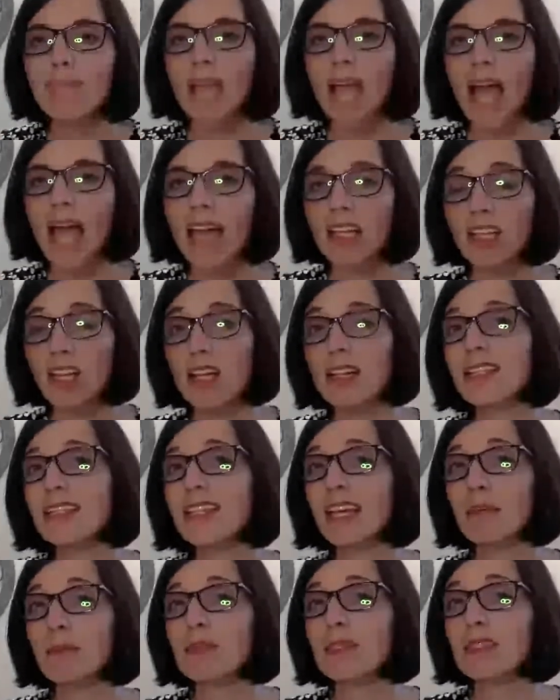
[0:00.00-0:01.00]
And a lot of
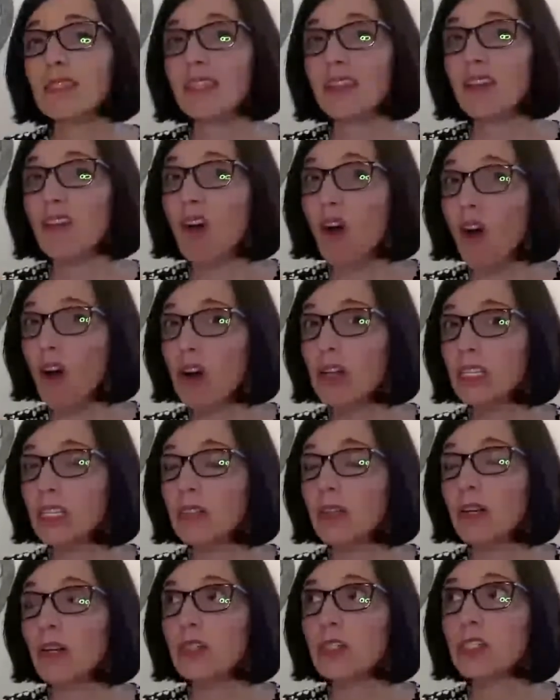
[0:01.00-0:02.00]
times there are
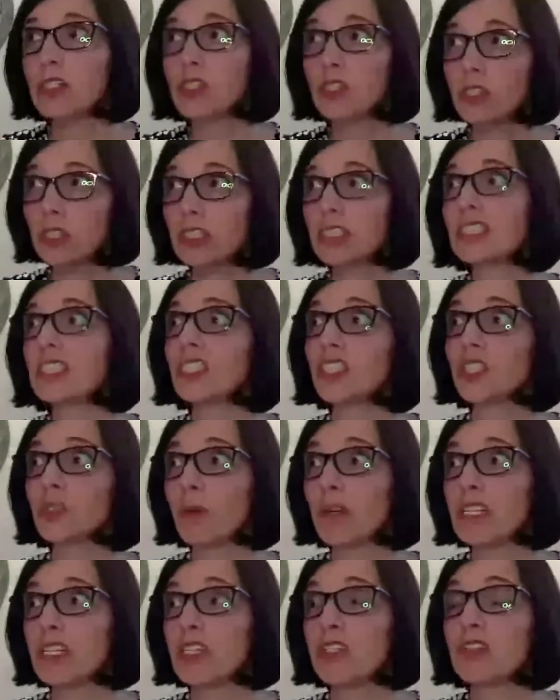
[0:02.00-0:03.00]
certain
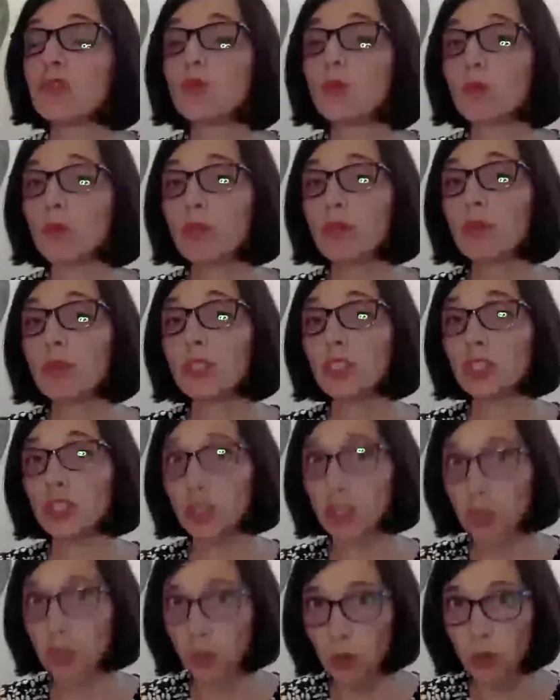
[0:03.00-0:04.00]
situations where we would
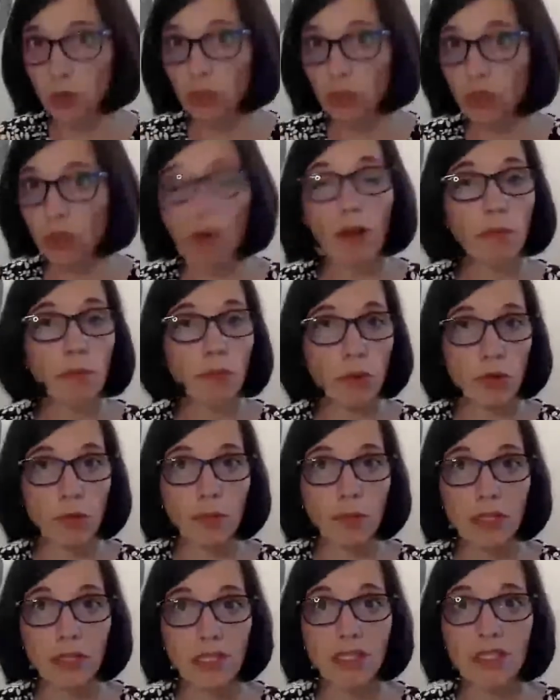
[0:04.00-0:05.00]
choose on
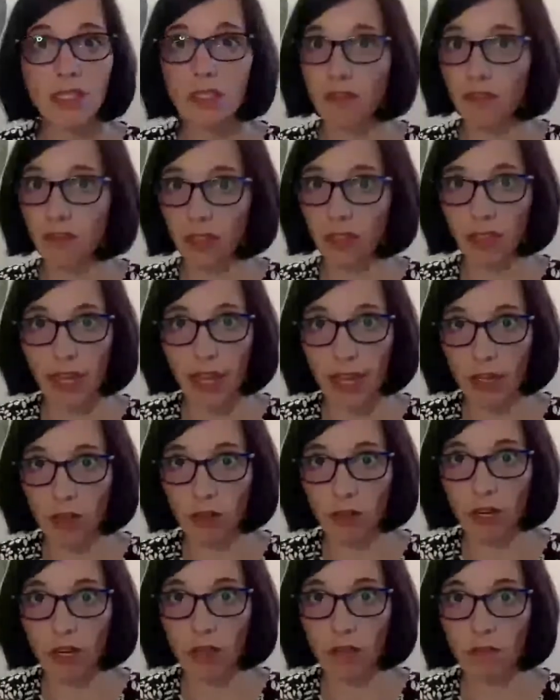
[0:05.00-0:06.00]
purpose to feel
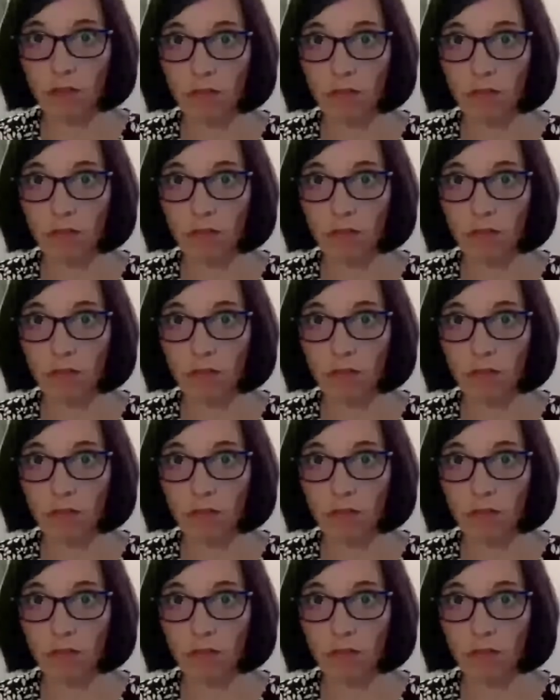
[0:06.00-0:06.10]
angry.